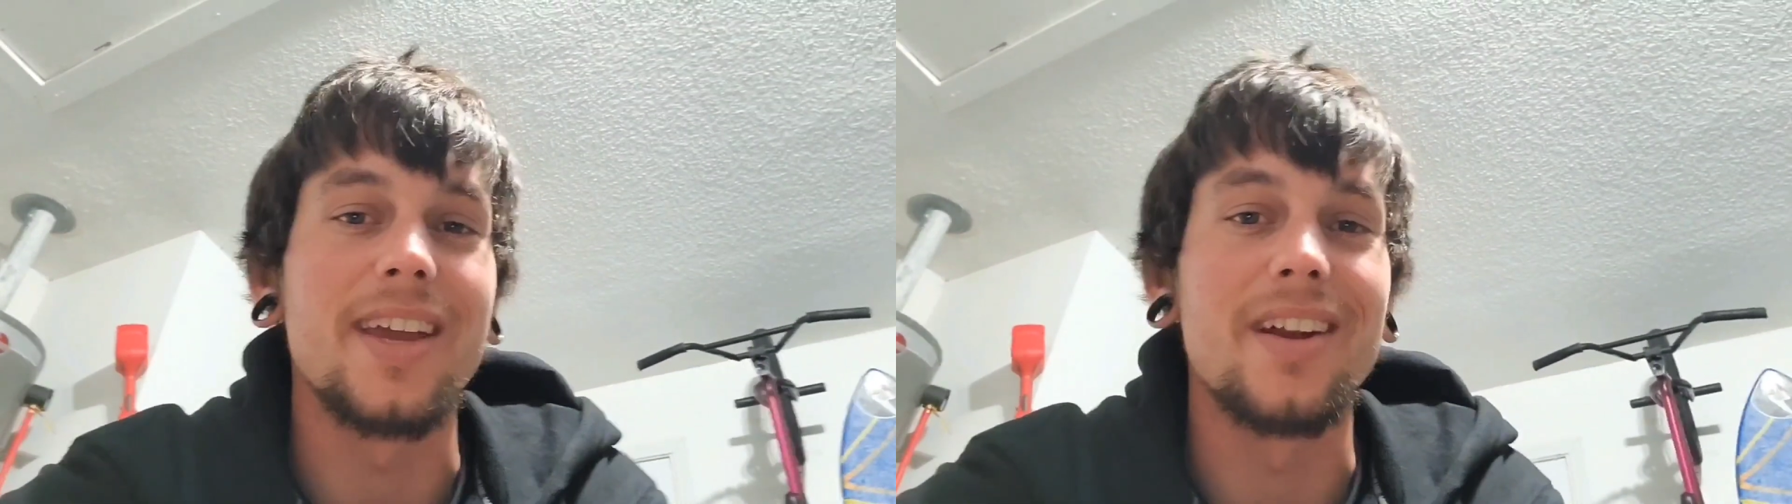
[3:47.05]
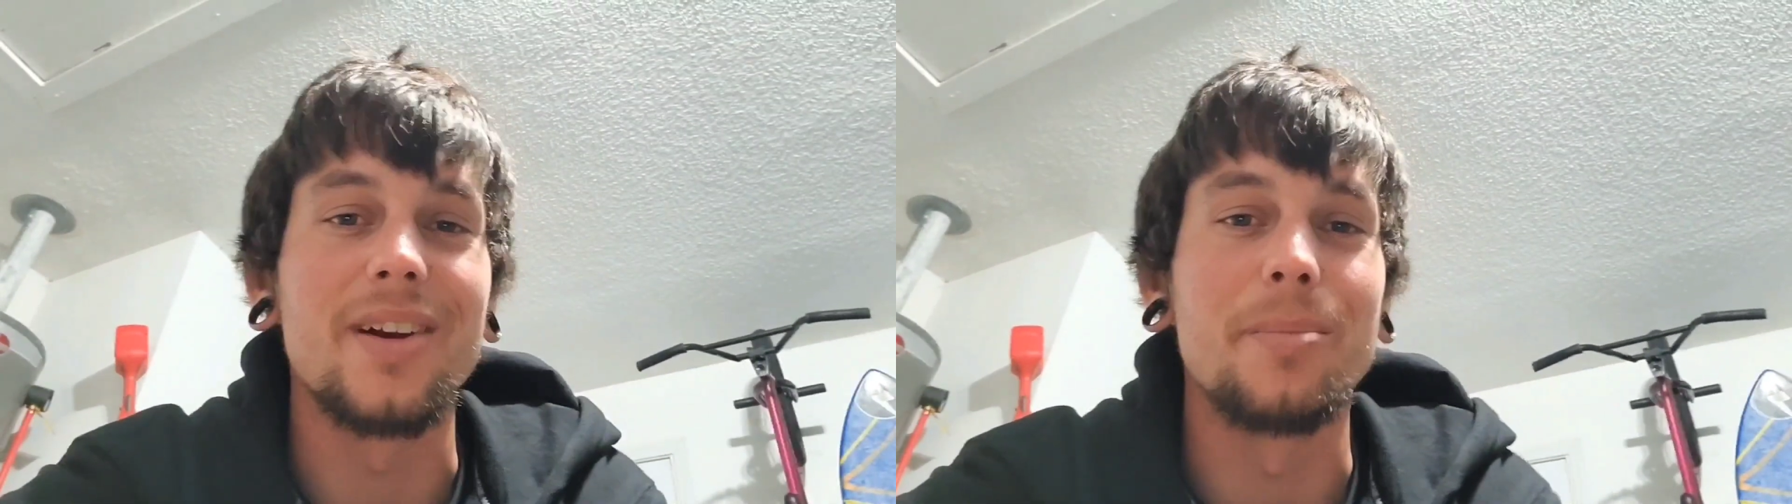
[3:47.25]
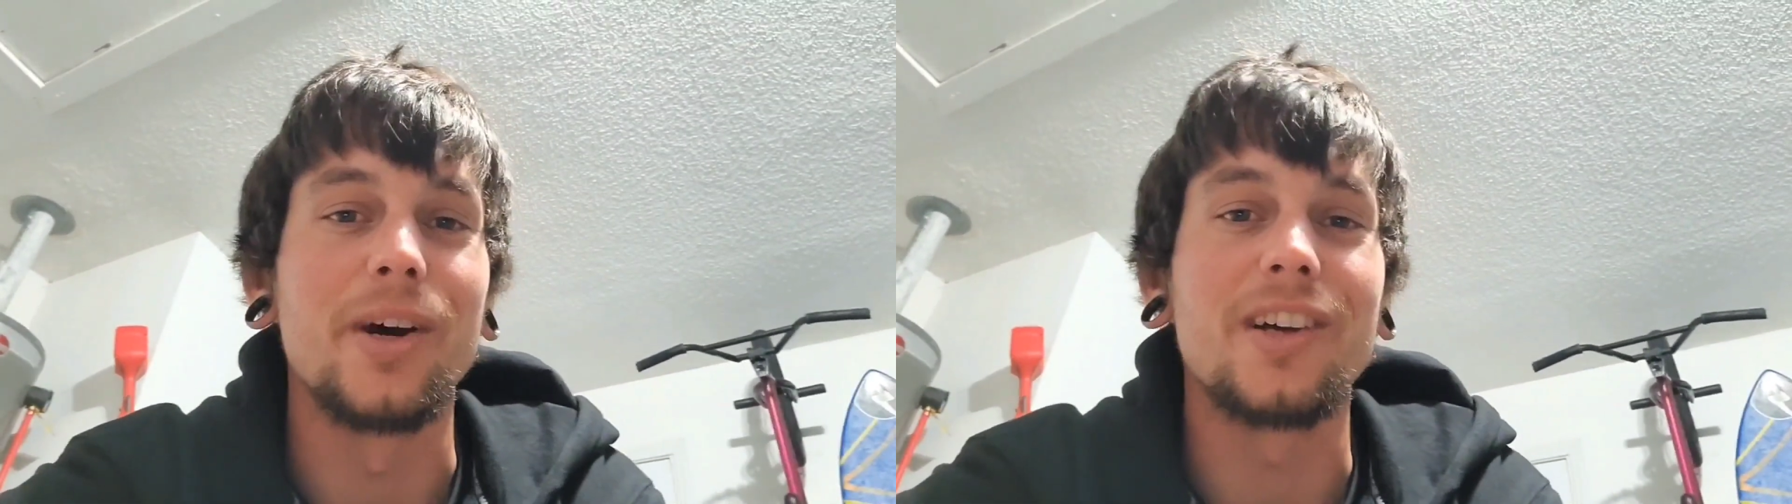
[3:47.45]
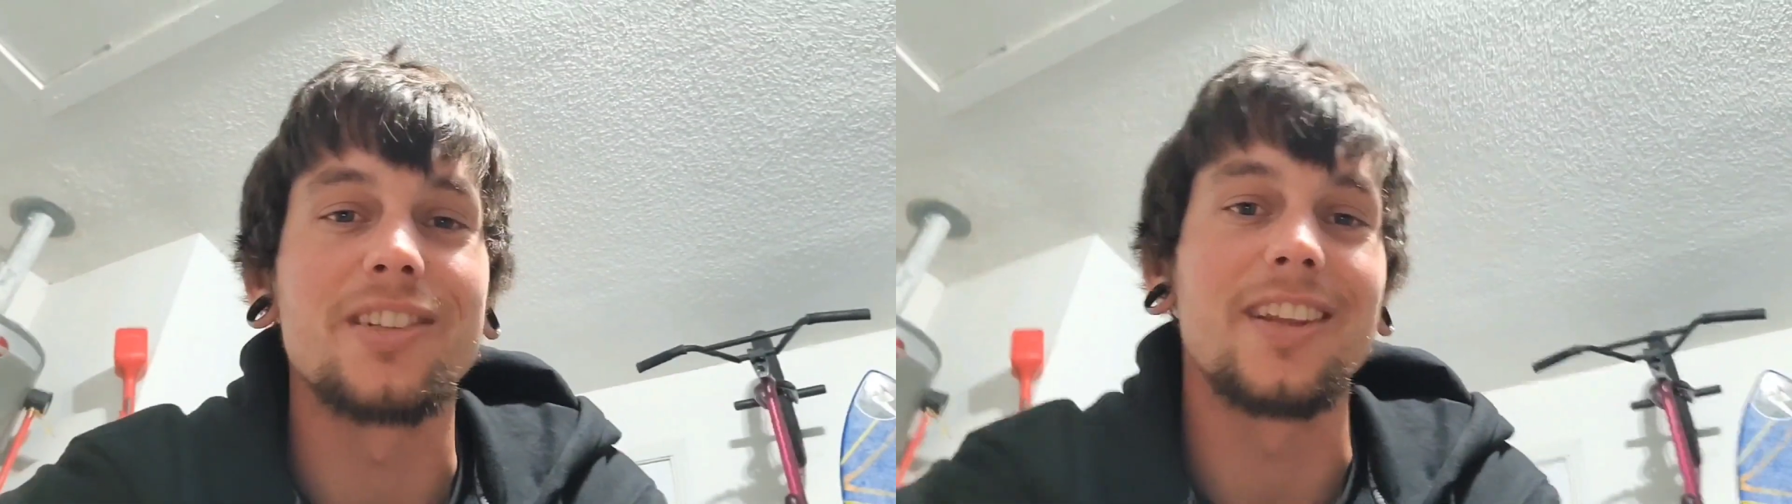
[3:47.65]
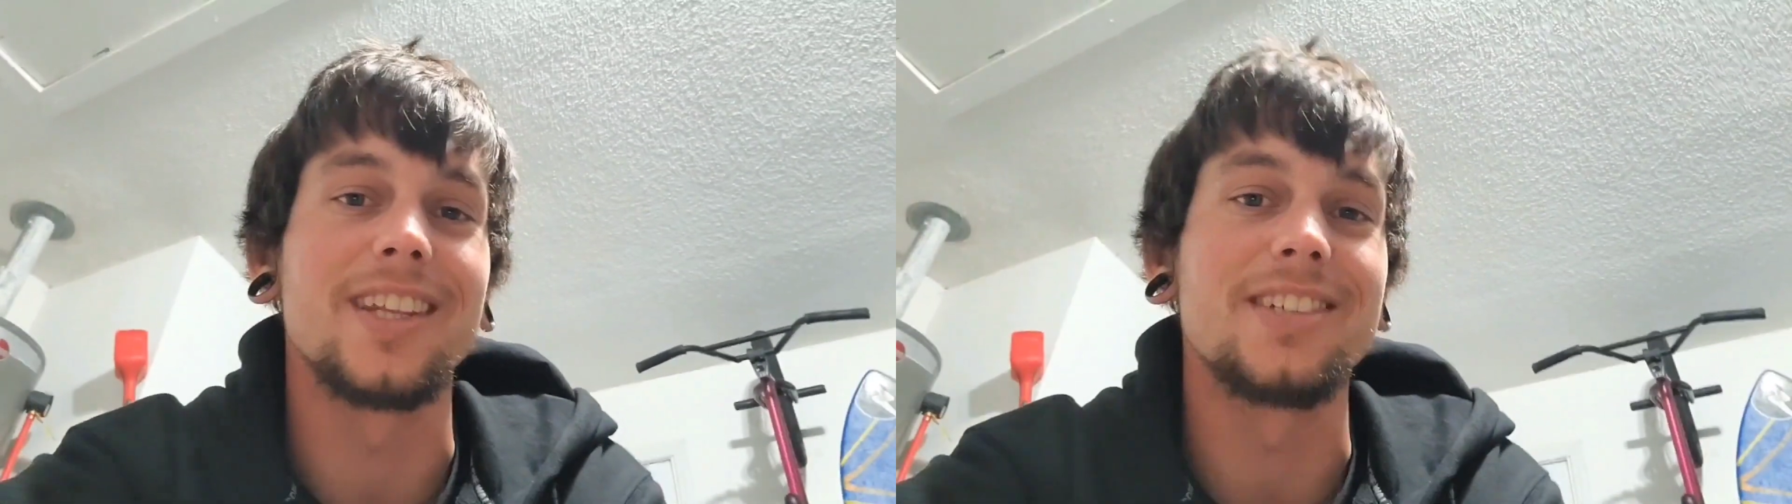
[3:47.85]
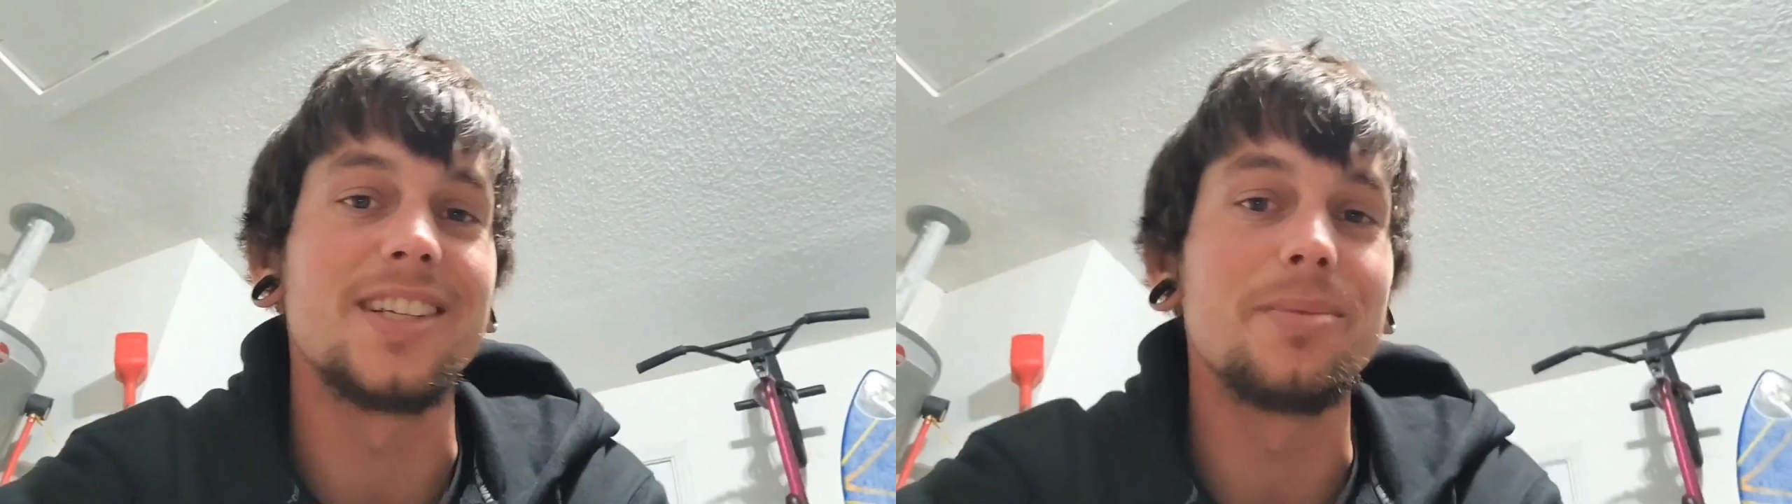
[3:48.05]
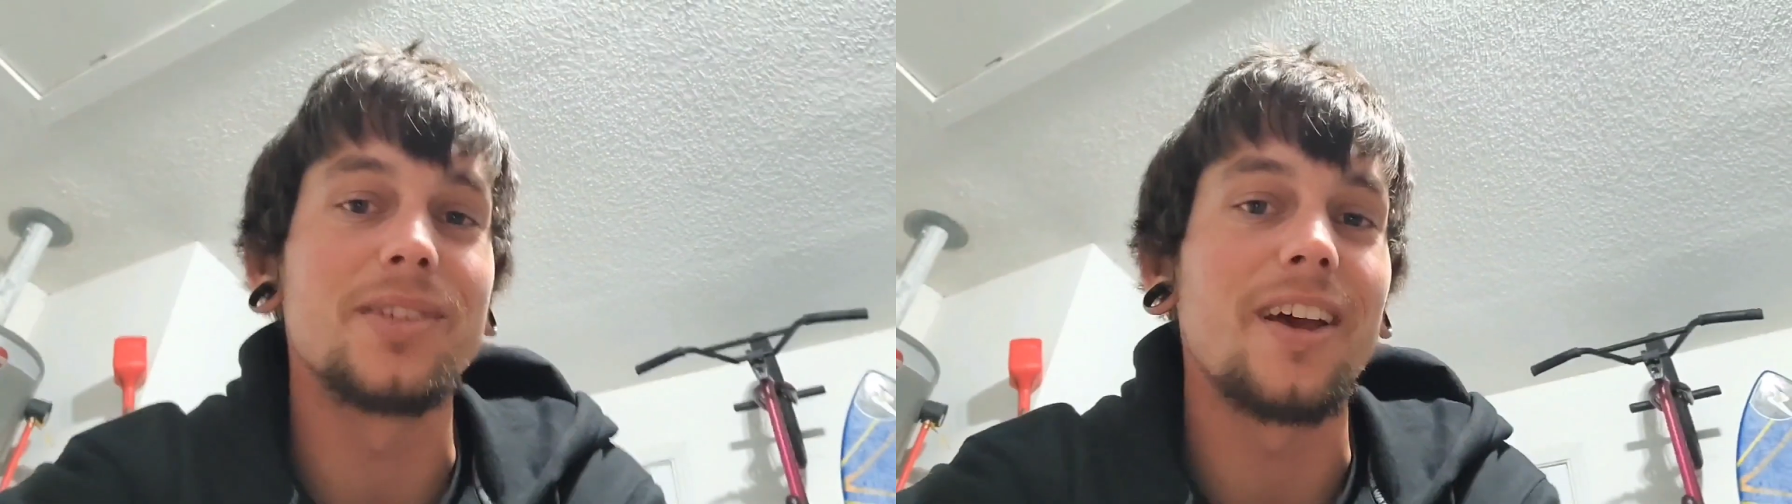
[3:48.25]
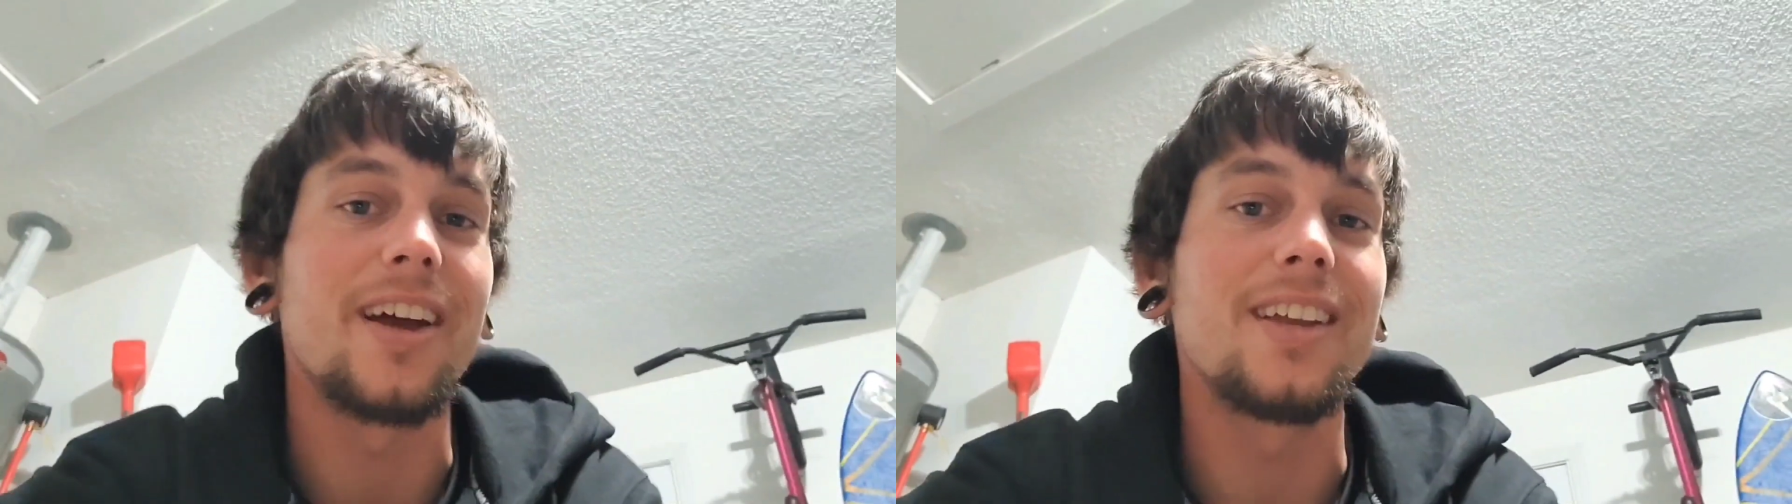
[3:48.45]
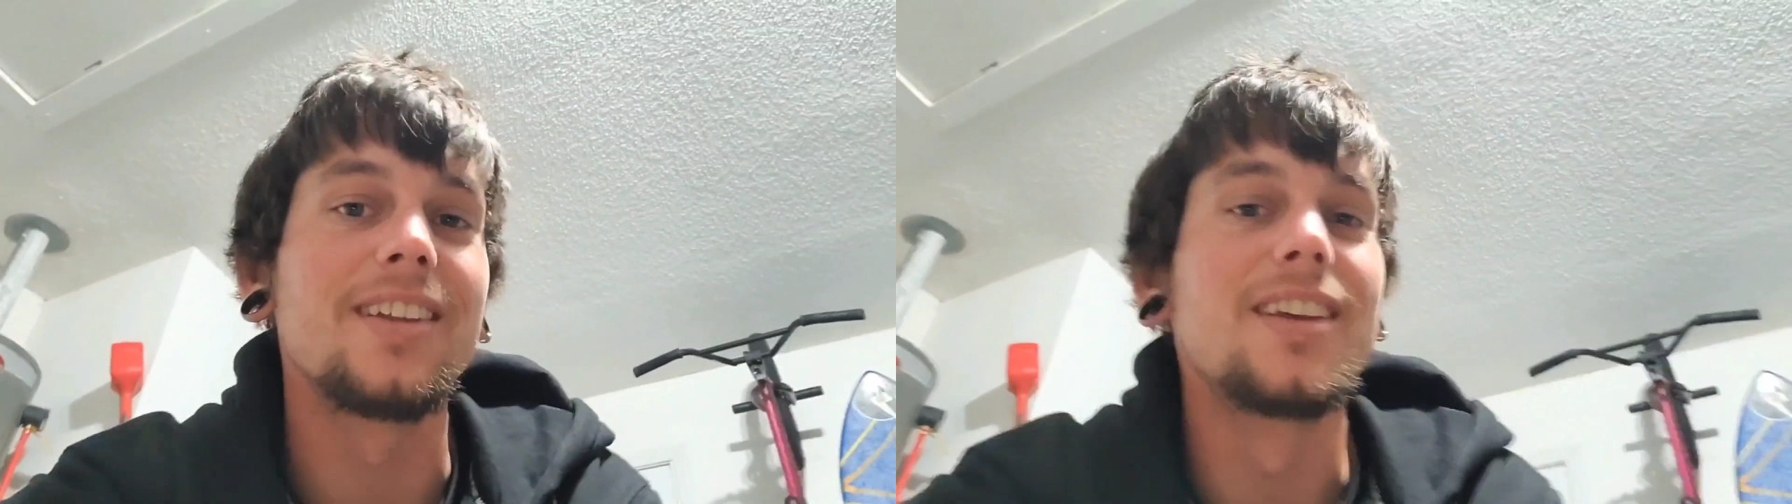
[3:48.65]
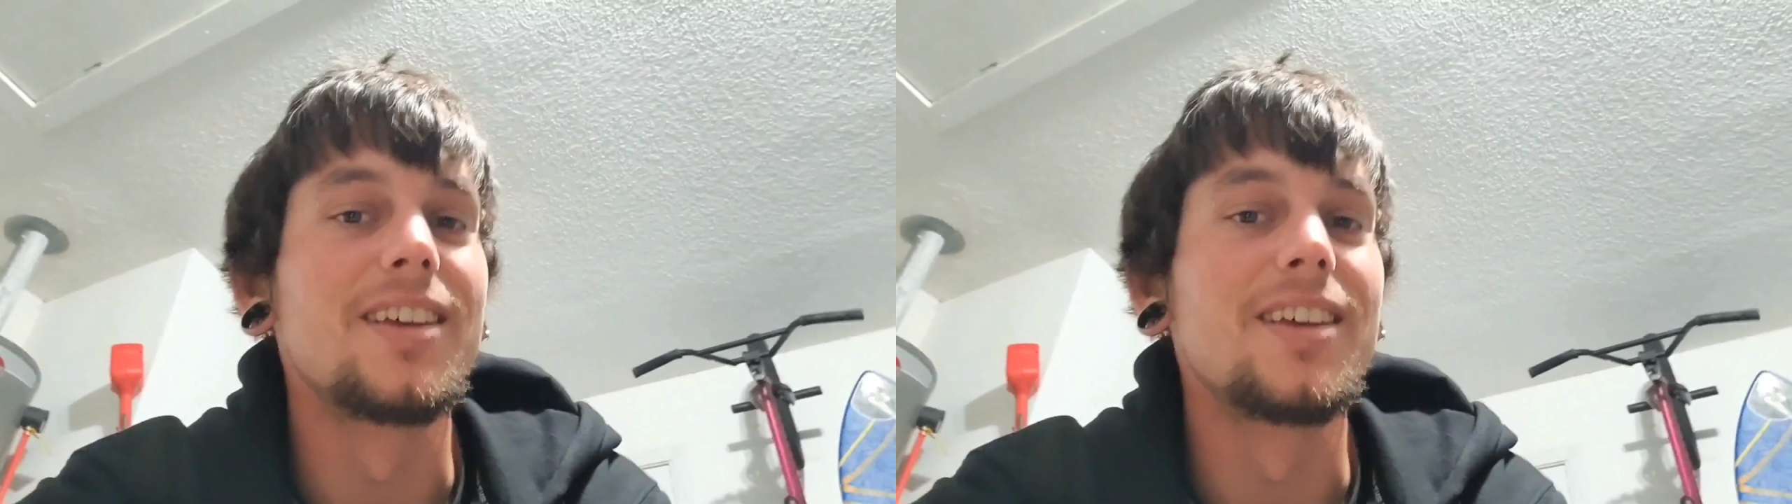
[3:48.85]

800 bucks on the cheap side,